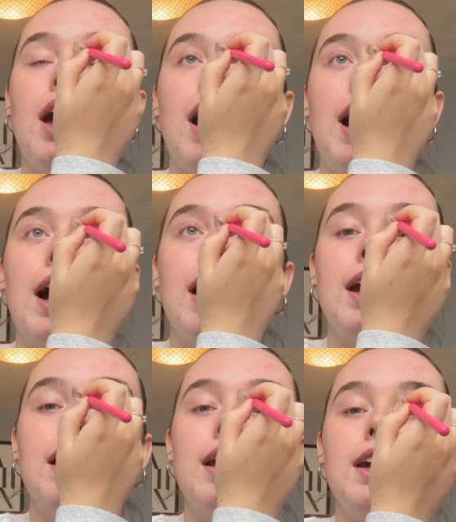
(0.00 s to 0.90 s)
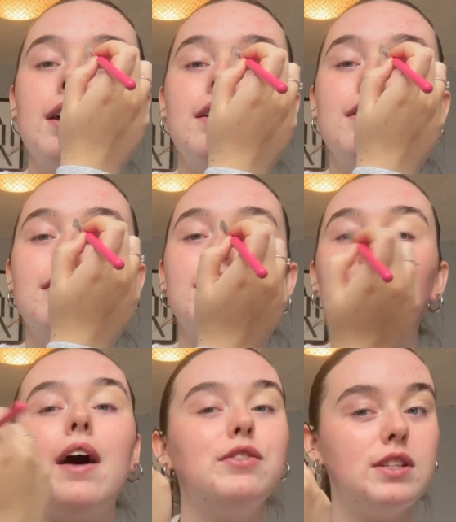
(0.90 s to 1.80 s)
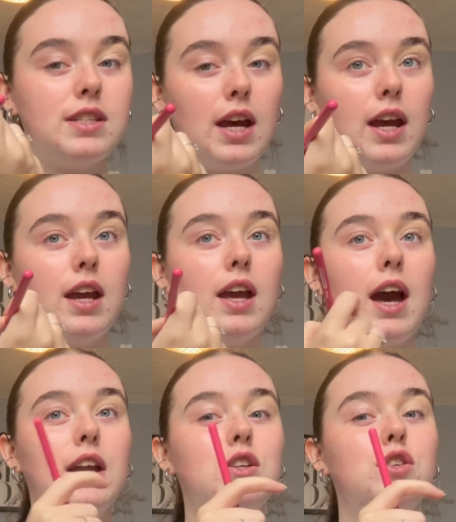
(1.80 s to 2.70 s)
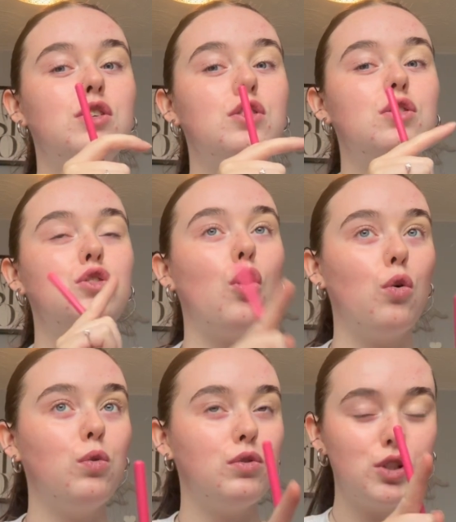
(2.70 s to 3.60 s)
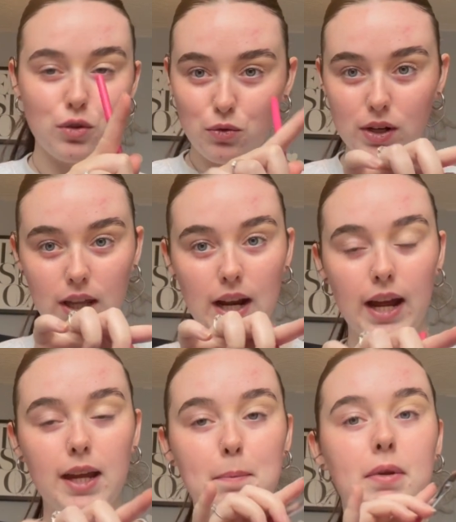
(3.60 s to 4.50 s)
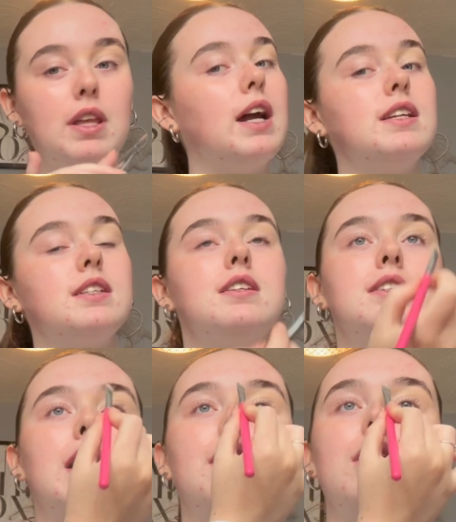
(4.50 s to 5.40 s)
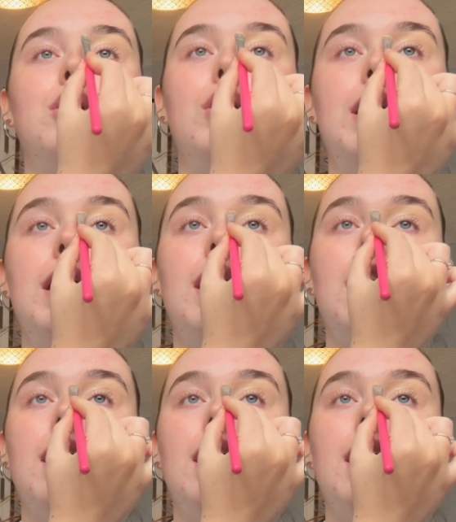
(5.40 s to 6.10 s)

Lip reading: I have to say I don't really like it, but that isn't to say that uni